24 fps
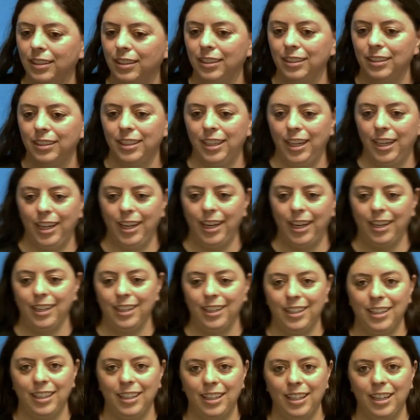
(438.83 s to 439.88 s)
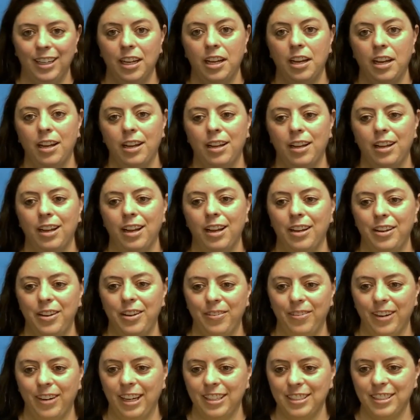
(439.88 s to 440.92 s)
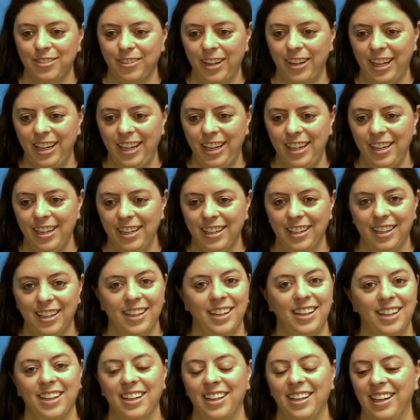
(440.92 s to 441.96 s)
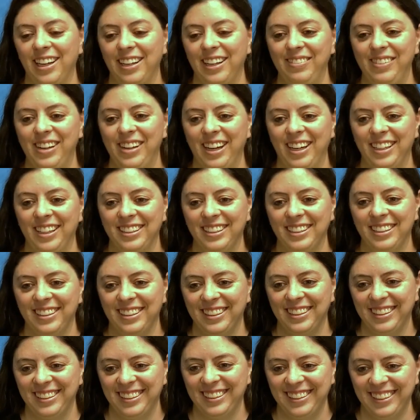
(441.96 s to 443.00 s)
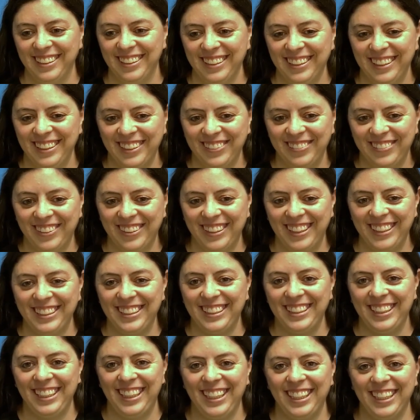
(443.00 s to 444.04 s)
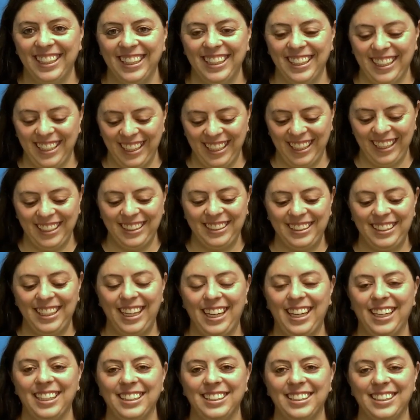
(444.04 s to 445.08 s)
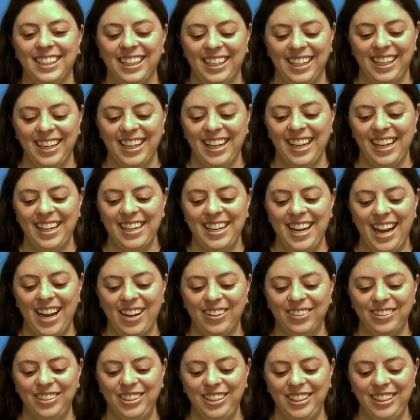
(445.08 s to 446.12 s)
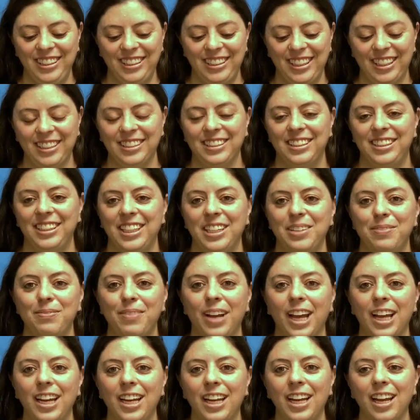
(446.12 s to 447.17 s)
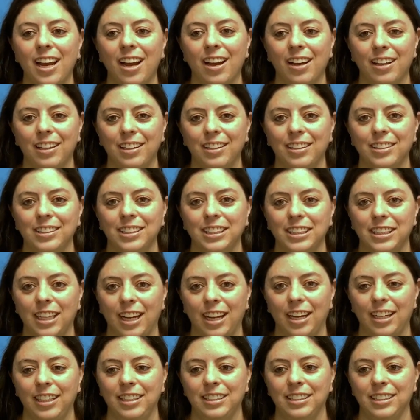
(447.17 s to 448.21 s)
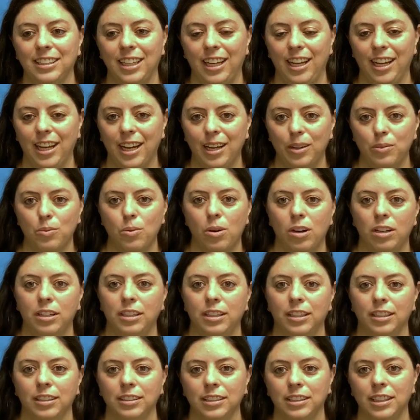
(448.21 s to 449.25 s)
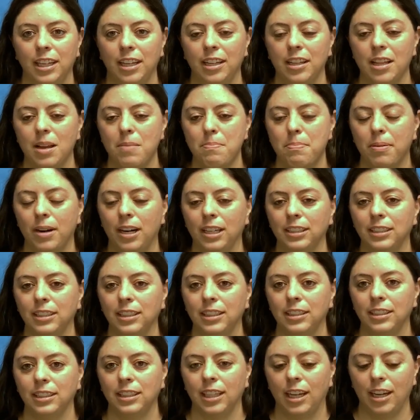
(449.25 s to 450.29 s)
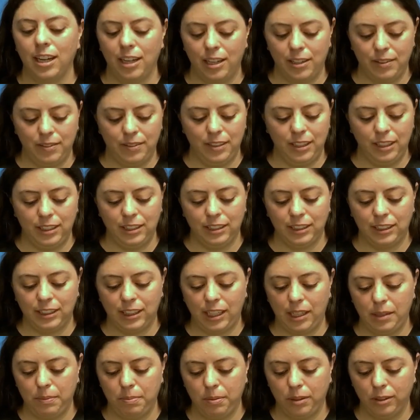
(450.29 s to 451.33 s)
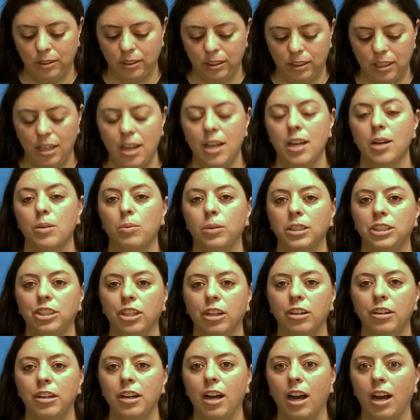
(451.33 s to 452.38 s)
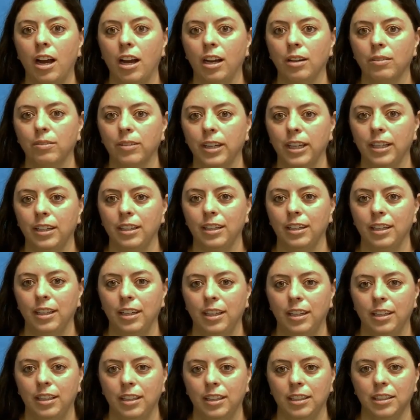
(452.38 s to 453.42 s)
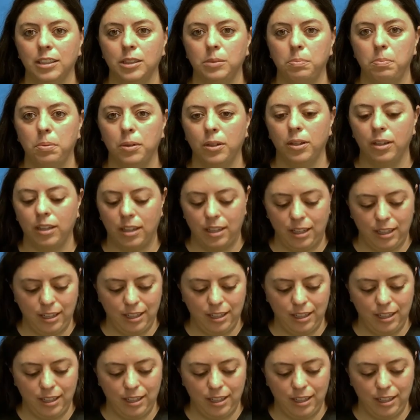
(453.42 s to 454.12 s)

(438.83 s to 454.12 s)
Okay, you guys ready? I'm not. But let's see. It says, "Now Jesus did many other signs and wonders in the presence of the disciples, which are not written in this book.